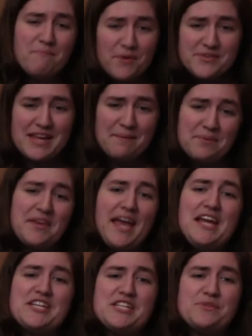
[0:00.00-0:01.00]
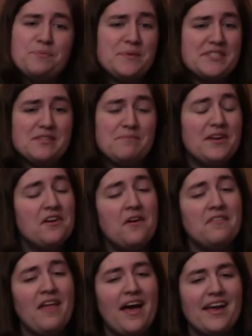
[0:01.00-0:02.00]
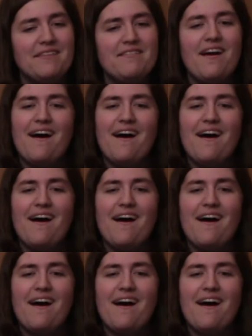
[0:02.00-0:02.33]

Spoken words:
most applications will be submitted online.